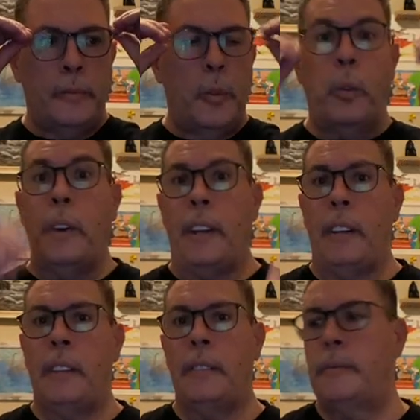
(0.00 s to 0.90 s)
when
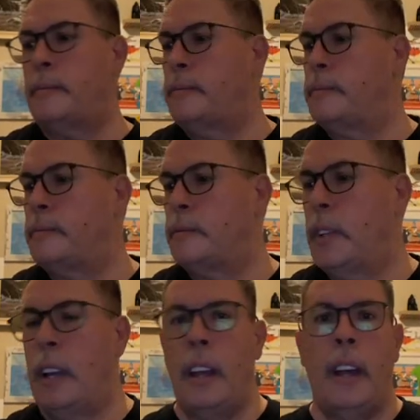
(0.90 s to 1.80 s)

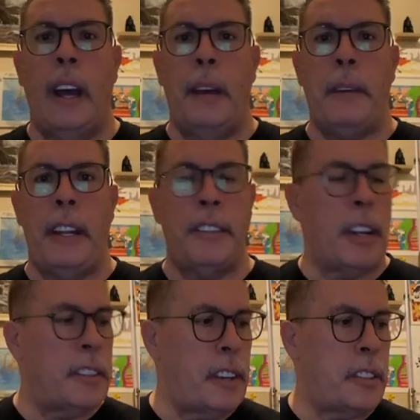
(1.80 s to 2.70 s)
I made a
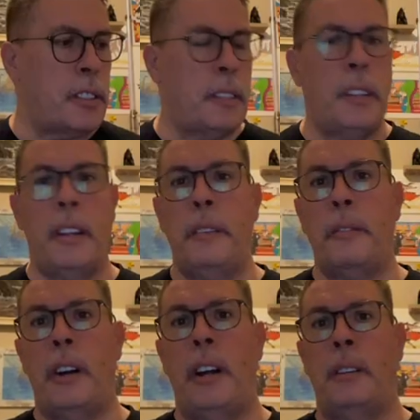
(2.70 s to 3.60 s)
transition
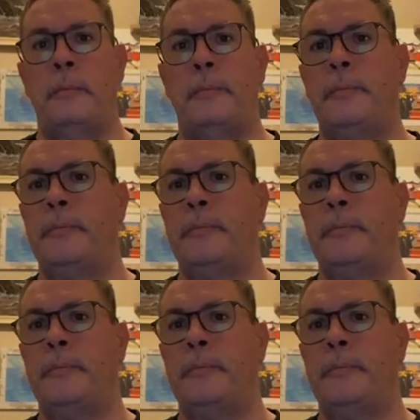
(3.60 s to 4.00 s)
from